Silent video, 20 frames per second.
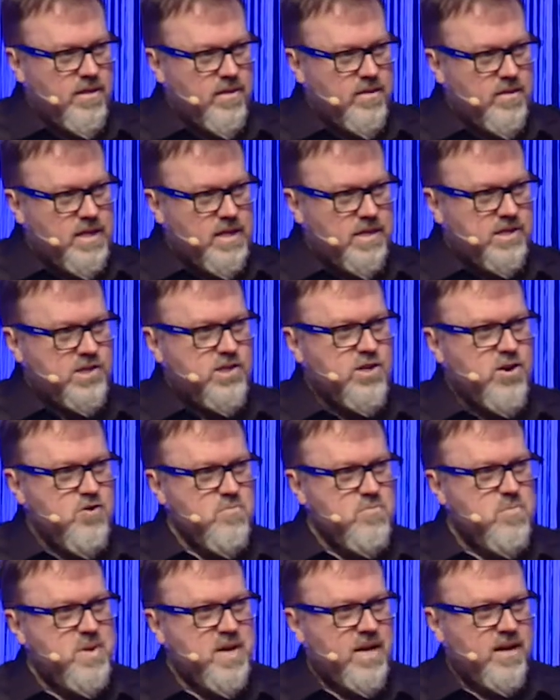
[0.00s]
There's no
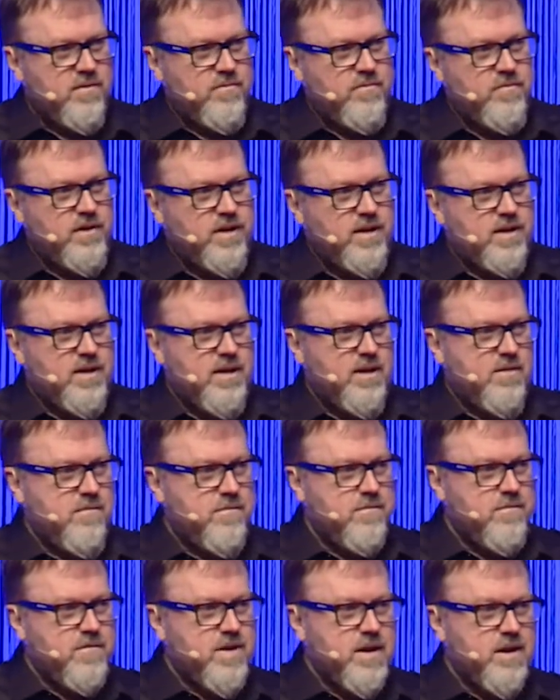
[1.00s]
benefit in
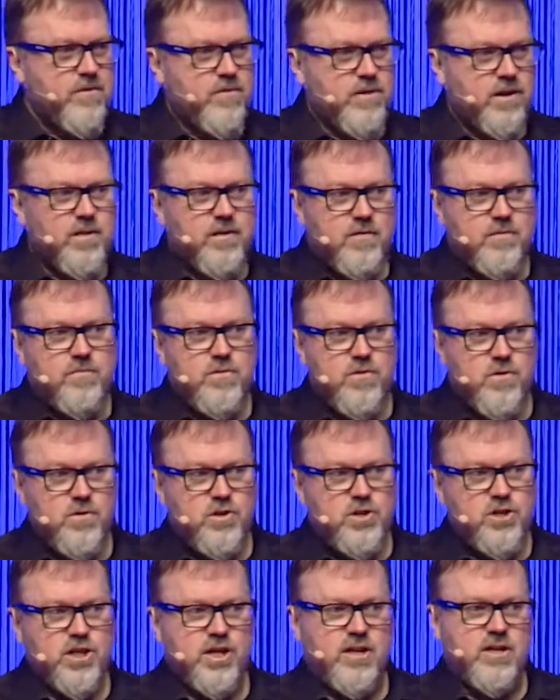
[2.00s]
fearing the
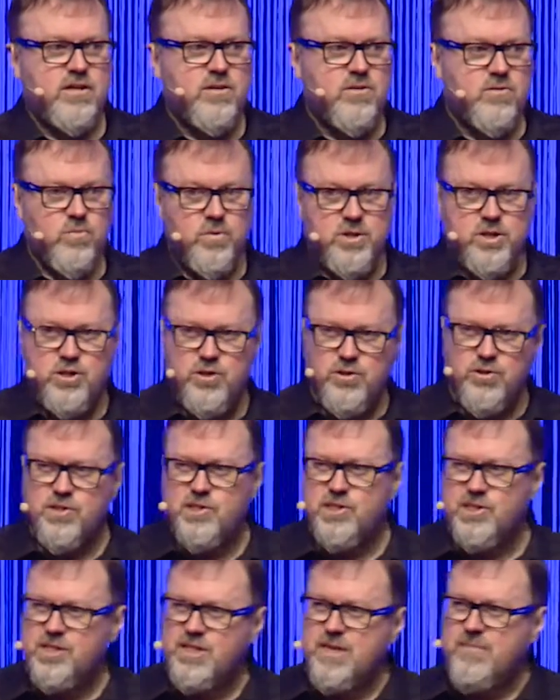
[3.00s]
future. We should
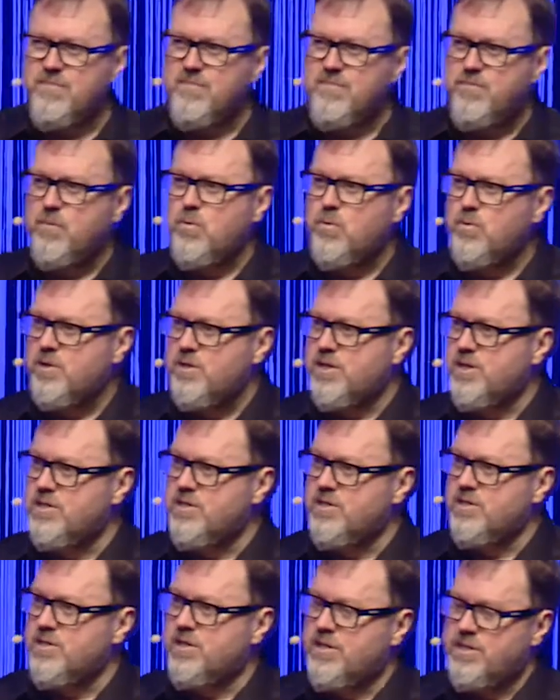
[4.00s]
step forward
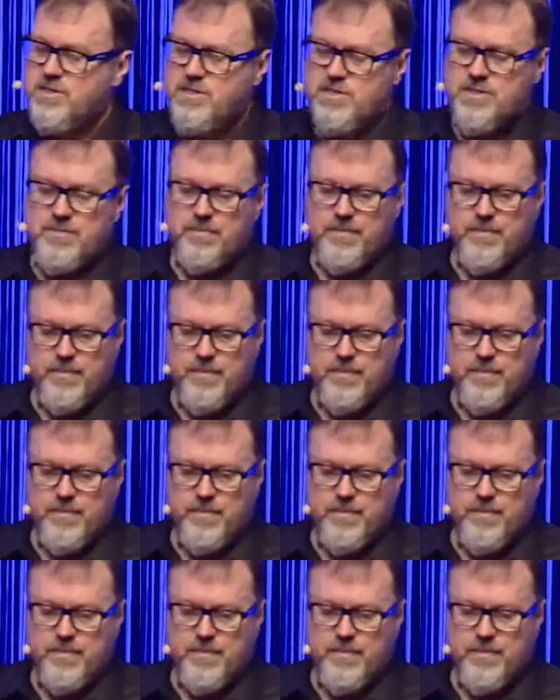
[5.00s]
into this.